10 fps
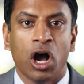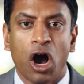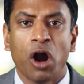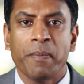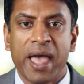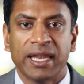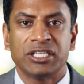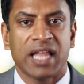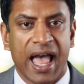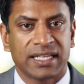Our
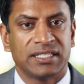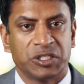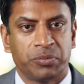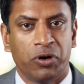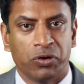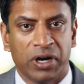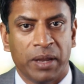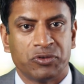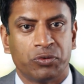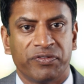managed access
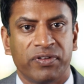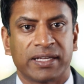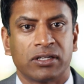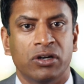programs reflect